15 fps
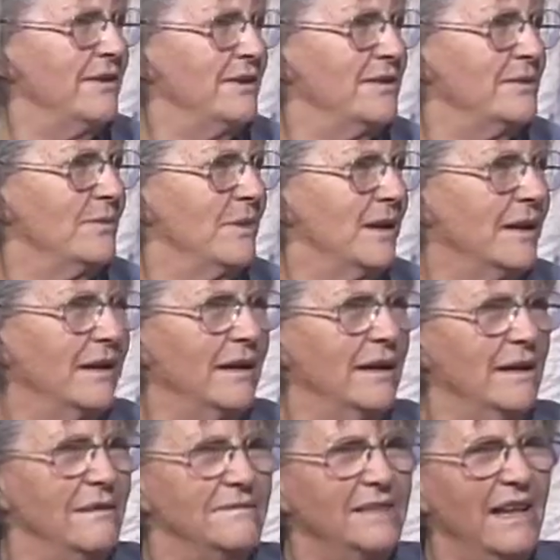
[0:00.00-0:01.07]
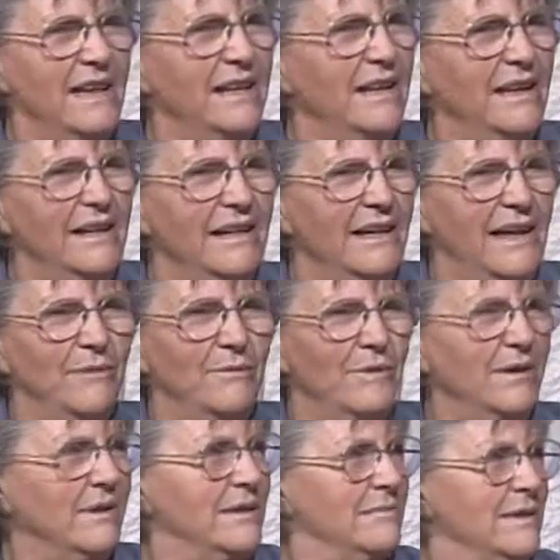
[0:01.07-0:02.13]
learned to wear gloves. I can't
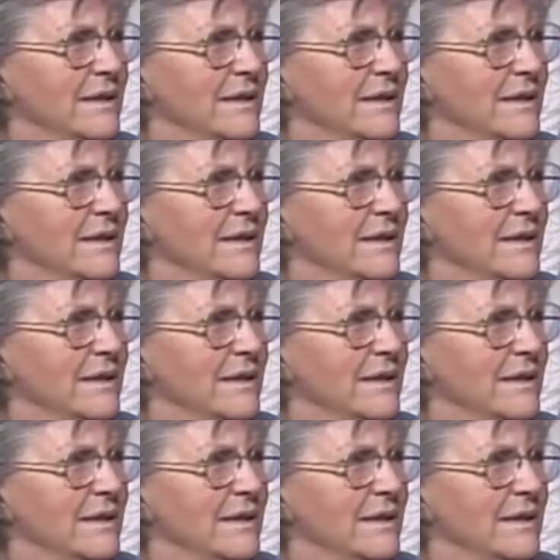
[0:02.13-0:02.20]
wear them.